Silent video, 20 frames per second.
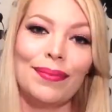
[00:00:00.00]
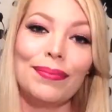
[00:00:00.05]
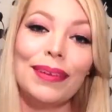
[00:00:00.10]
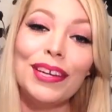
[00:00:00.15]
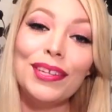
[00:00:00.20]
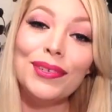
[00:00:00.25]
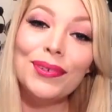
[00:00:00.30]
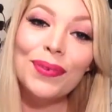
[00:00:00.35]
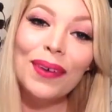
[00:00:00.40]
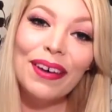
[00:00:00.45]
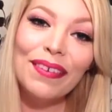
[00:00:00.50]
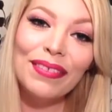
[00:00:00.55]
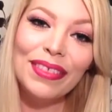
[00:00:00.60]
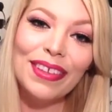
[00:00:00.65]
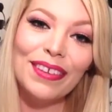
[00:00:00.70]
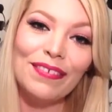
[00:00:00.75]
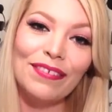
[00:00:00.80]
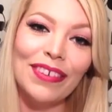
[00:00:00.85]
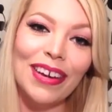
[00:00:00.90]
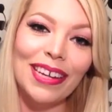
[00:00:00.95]
My 12th
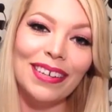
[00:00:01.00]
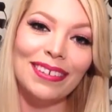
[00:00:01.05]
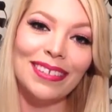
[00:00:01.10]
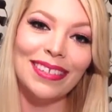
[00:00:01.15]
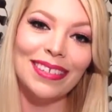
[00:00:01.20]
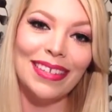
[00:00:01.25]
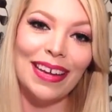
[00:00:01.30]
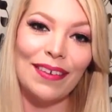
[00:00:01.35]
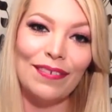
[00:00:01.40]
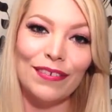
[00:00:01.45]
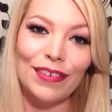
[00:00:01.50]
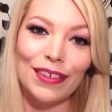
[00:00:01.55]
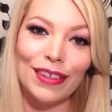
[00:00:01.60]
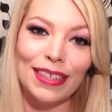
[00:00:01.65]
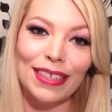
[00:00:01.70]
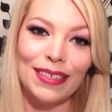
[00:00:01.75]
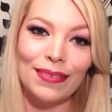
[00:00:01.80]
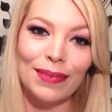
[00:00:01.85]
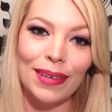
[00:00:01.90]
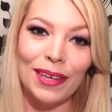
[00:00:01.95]
and final step for
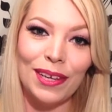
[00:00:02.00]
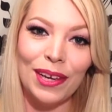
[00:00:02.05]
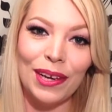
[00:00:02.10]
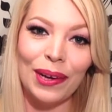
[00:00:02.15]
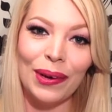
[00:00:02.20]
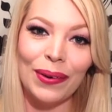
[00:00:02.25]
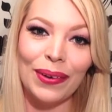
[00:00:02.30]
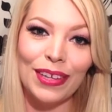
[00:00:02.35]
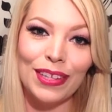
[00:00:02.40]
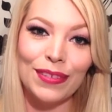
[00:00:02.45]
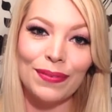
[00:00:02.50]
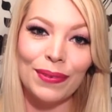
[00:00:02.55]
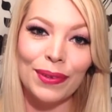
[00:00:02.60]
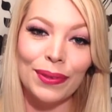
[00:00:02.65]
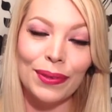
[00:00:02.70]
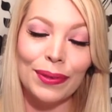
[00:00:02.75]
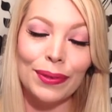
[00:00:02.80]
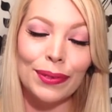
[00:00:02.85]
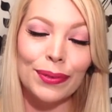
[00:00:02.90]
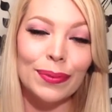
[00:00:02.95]
this video is for
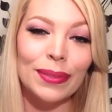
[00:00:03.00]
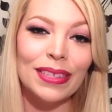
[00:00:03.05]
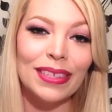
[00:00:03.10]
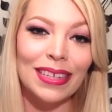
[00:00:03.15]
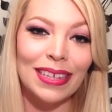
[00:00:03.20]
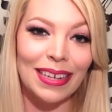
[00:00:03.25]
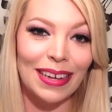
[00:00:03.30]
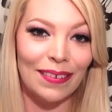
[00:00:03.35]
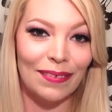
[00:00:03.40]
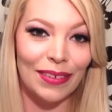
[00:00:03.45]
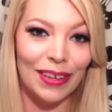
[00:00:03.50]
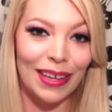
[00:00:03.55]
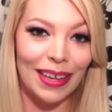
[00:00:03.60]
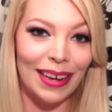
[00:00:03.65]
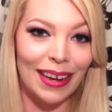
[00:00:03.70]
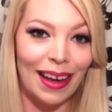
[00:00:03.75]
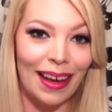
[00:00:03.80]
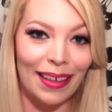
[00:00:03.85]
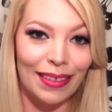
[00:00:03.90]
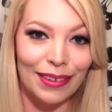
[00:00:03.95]
those with
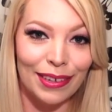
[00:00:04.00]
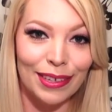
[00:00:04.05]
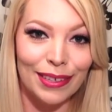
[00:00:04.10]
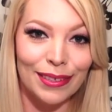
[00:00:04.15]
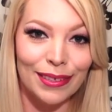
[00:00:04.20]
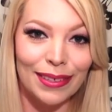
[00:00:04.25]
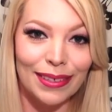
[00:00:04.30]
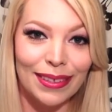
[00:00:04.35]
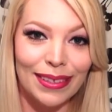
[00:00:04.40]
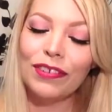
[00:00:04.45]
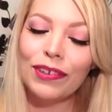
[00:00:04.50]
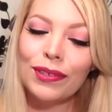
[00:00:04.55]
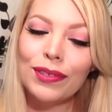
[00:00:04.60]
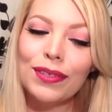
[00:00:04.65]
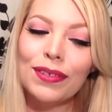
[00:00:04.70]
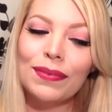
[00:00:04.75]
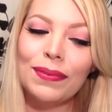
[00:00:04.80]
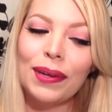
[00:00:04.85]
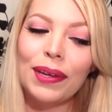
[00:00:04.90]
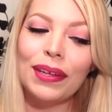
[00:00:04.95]
significant others.
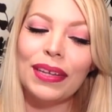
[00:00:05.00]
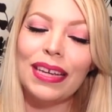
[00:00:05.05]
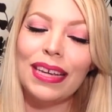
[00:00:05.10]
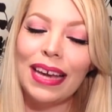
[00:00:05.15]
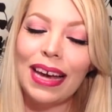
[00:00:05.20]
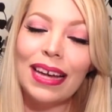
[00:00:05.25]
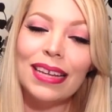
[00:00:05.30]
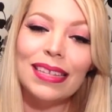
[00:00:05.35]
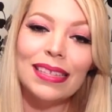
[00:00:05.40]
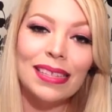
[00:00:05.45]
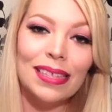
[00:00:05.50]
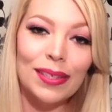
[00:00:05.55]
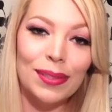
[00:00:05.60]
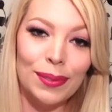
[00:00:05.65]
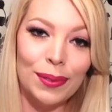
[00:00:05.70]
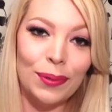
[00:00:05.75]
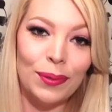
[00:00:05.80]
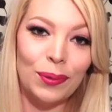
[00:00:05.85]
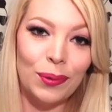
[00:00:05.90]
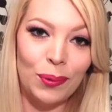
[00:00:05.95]
First of all, he has his
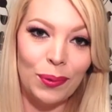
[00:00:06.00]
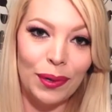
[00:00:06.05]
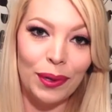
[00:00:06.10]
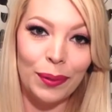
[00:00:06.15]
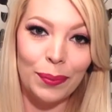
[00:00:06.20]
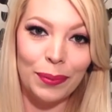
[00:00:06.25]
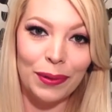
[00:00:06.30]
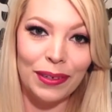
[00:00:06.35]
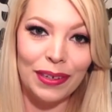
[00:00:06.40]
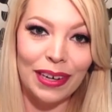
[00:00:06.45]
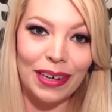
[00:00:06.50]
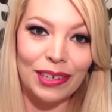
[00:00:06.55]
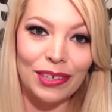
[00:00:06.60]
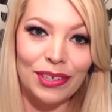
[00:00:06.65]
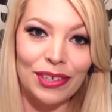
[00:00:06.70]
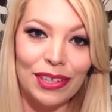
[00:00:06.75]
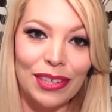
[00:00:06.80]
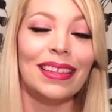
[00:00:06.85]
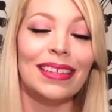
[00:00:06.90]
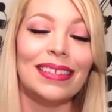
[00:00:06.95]
own oil
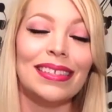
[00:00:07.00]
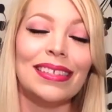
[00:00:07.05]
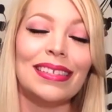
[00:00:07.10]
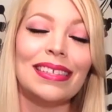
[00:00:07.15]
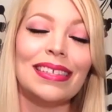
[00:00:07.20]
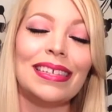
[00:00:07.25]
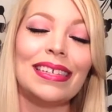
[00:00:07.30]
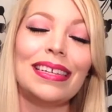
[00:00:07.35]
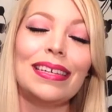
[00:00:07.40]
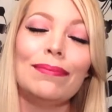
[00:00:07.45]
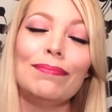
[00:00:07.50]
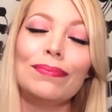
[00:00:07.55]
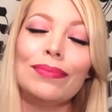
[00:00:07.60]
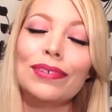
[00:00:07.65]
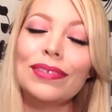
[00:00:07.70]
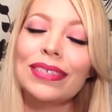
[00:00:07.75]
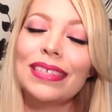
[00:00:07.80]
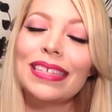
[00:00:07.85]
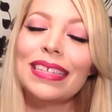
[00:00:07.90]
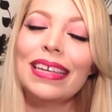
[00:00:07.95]
production. This is in
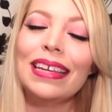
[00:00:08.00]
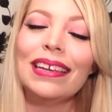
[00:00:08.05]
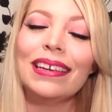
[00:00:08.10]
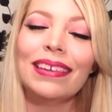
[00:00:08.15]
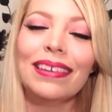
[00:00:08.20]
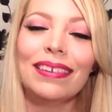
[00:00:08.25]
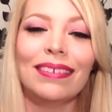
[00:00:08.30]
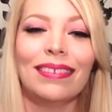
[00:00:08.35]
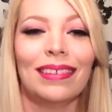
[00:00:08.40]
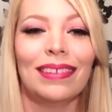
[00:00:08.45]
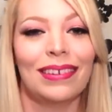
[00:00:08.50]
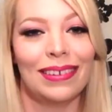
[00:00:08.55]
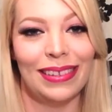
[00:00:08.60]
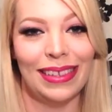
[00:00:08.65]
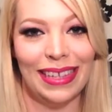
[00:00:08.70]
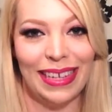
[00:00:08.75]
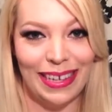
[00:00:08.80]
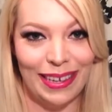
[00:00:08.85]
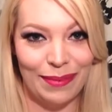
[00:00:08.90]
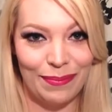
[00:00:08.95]

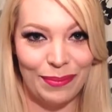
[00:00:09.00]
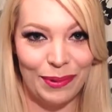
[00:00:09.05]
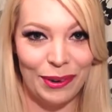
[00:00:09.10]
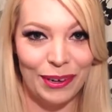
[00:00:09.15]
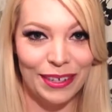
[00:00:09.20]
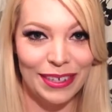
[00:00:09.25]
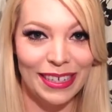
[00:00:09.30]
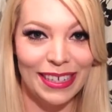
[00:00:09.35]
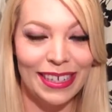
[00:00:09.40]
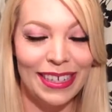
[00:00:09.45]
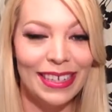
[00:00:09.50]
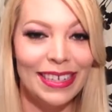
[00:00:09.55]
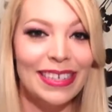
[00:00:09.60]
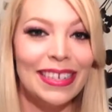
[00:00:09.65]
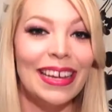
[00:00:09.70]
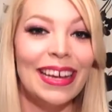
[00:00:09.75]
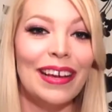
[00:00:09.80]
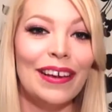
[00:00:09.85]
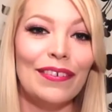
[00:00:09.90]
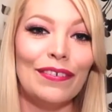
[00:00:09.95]
particularly important
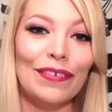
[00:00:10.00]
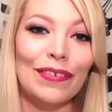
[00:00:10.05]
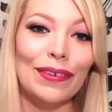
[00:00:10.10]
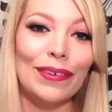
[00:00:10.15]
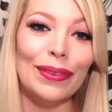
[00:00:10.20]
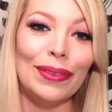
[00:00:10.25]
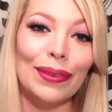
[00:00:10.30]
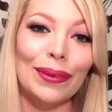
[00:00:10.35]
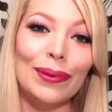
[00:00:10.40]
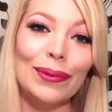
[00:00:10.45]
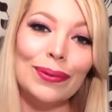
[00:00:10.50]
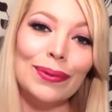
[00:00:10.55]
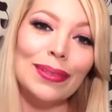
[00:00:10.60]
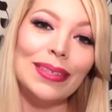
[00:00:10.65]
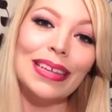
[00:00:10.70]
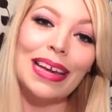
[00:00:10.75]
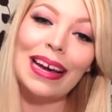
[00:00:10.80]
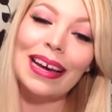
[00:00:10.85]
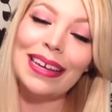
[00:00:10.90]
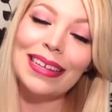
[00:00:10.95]
for those
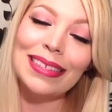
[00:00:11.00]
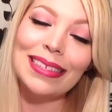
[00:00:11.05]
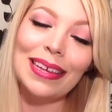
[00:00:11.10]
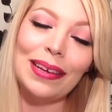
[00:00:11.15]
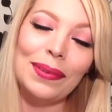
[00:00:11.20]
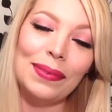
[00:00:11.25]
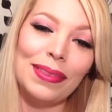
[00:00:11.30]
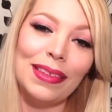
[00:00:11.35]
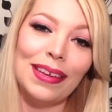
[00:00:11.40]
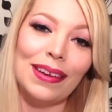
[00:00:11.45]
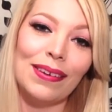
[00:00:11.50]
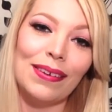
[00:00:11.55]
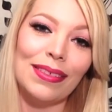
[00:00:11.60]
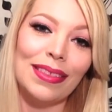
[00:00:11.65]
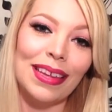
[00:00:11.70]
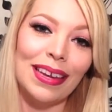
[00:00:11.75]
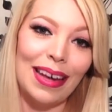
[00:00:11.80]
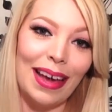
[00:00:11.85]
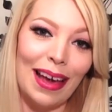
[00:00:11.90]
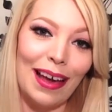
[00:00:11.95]
guys out there
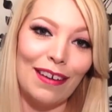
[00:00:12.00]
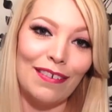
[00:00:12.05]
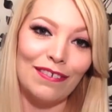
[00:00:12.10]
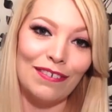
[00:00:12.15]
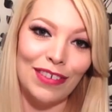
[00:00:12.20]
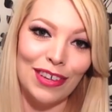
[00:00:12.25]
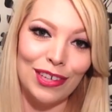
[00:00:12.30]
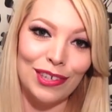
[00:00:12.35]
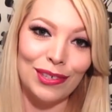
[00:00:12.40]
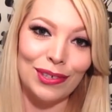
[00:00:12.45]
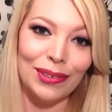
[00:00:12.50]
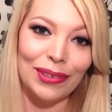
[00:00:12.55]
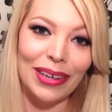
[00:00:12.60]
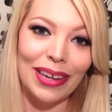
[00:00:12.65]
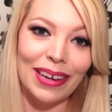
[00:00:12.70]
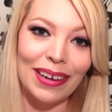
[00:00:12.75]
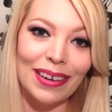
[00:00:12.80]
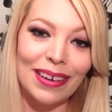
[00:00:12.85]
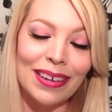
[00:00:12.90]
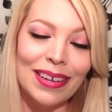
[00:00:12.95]
that have facial
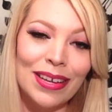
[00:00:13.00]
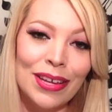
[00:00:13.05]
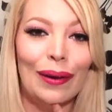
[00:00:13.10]
hair.